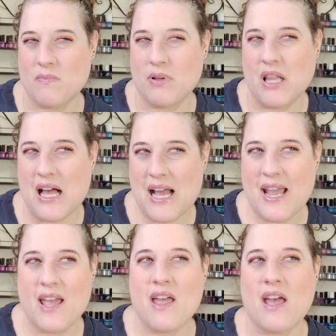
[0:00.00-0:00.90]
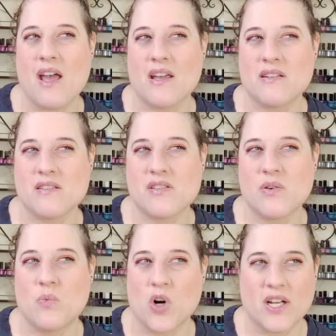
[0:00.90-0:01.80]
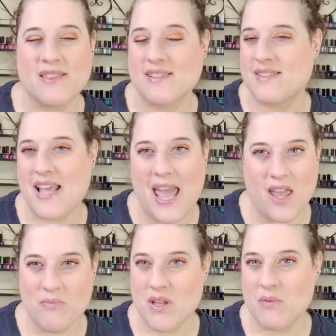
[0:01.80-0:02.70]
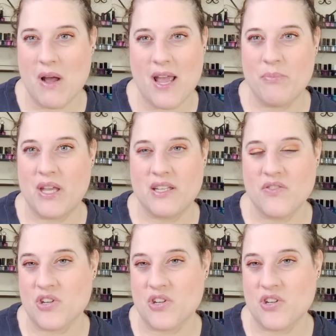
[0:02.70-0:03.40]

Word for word: apply and work the same, in my opinion.